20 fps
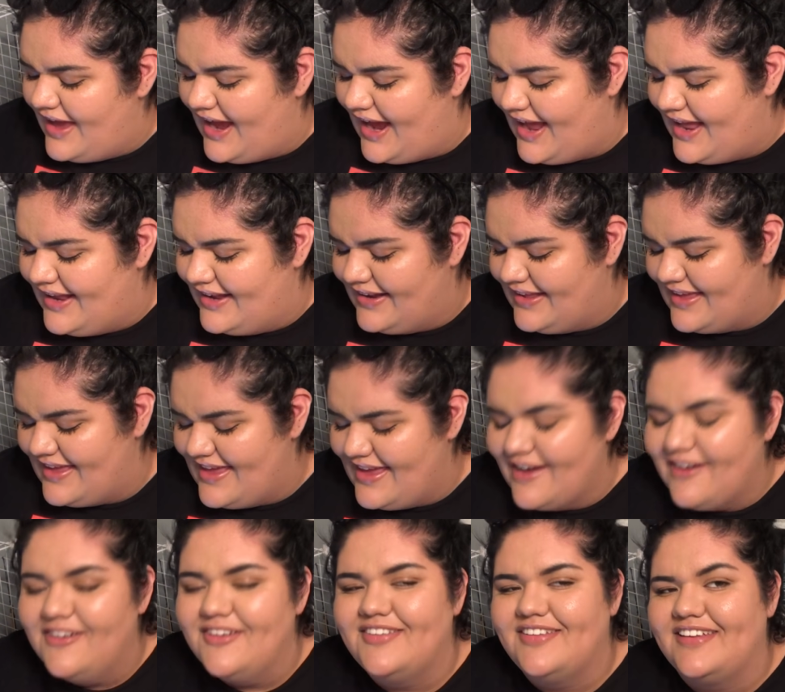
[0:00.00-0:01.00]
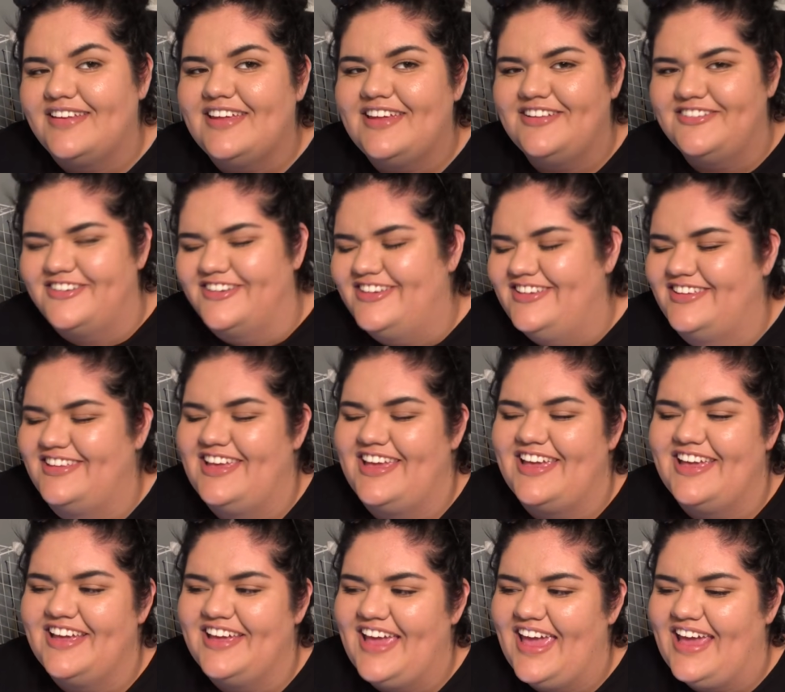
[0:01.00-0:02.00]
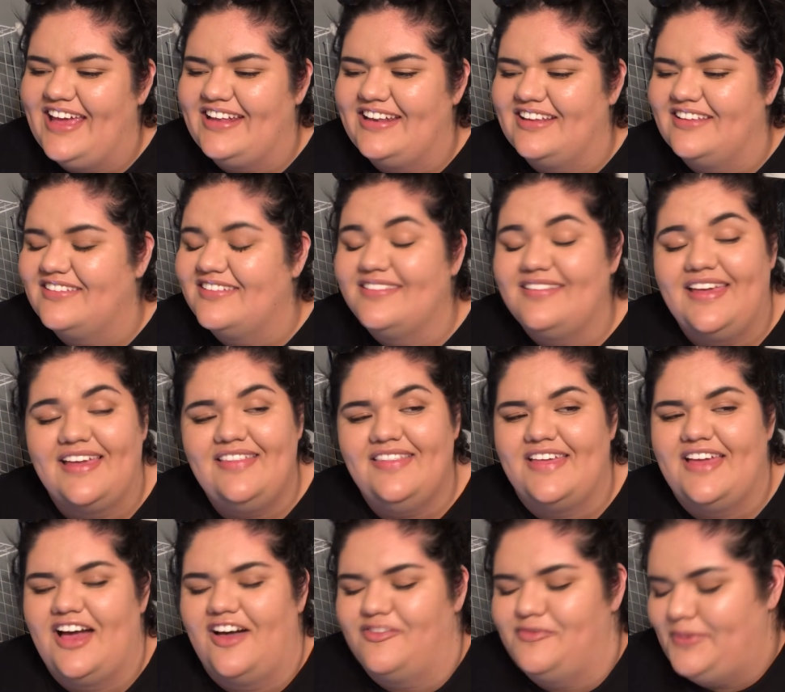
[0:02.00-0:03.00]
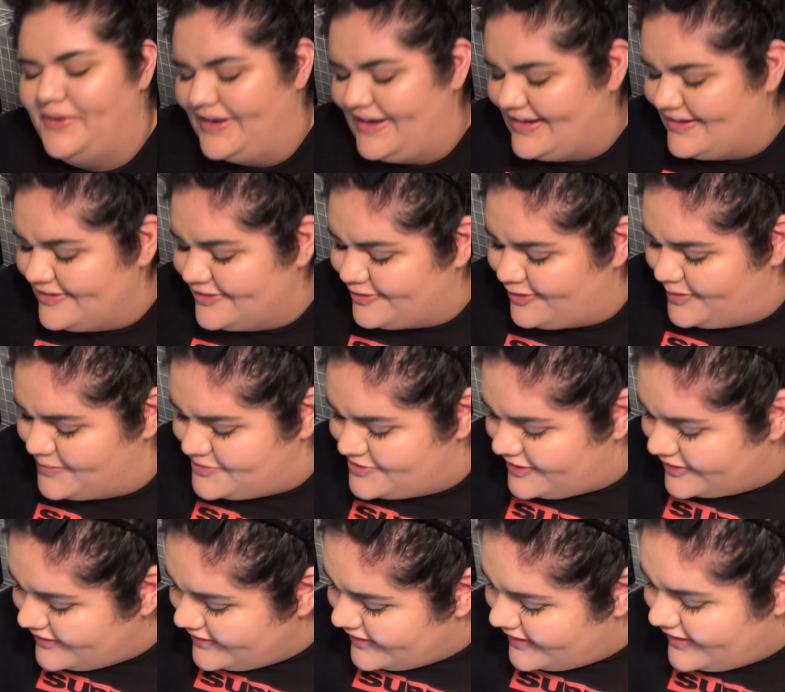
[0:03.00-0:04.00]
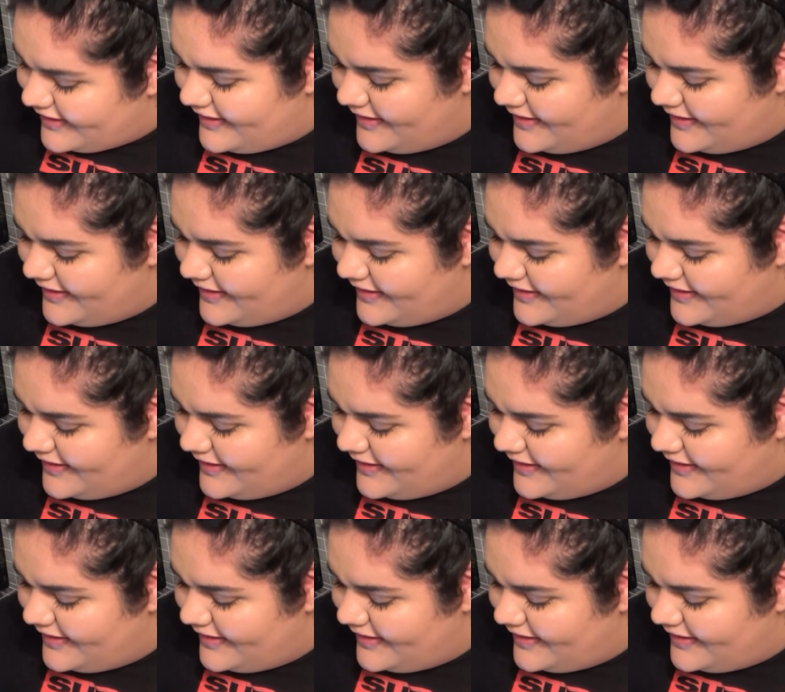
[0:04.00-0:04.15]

And here's an interesting and slightly off-putting description.